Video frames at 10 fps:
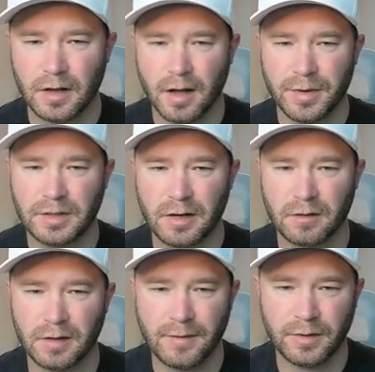I'm going to stay
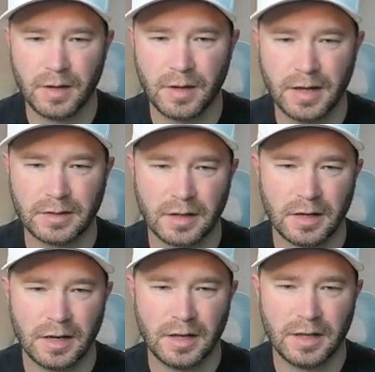here live with you guys.
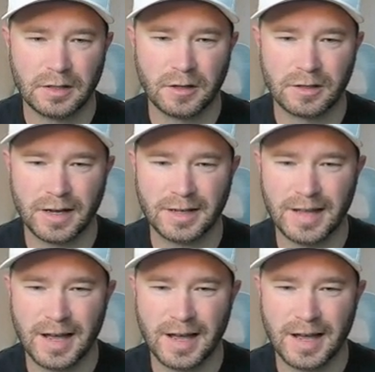And this looks like it's